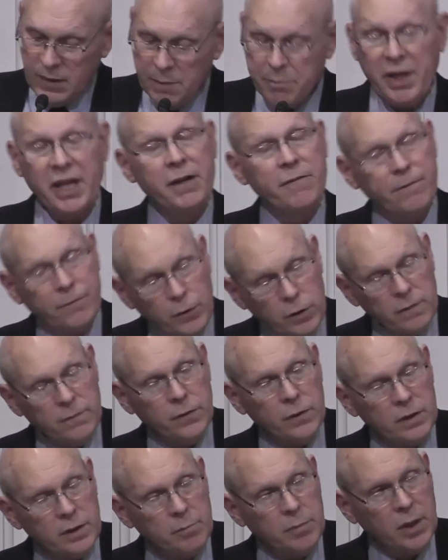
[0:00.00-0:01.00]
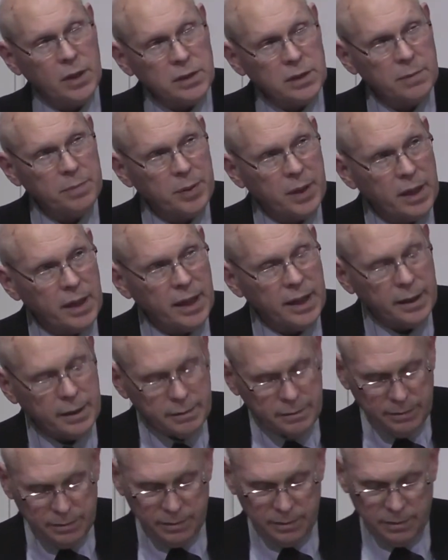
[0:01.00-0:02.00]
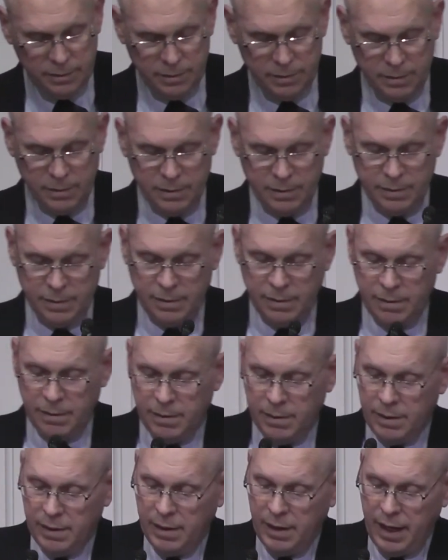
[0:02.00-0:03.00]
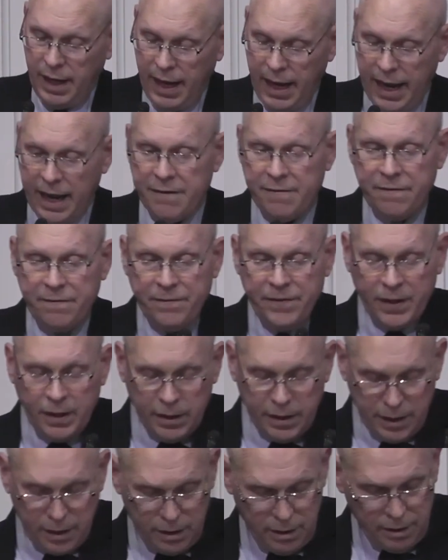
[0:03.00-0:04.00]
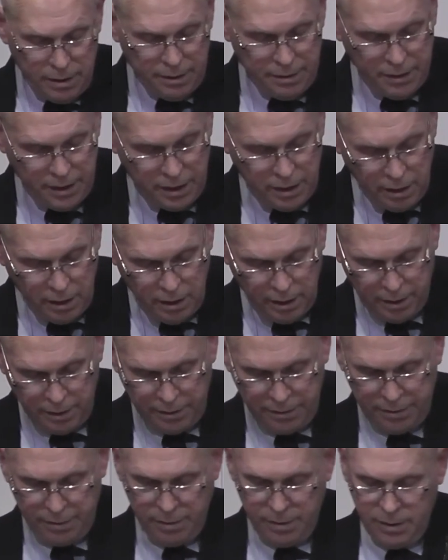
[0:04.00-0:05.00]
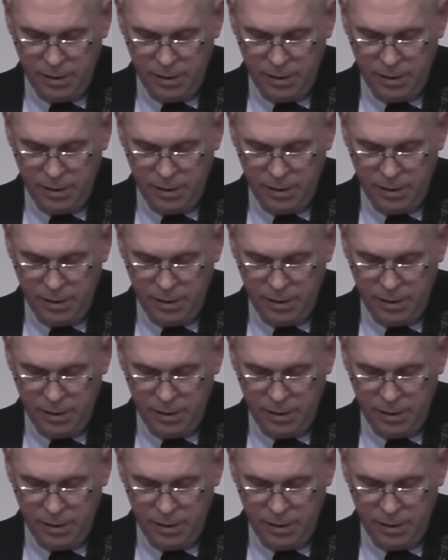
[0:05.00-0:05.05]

being fruitful and multiplying and filling the earth.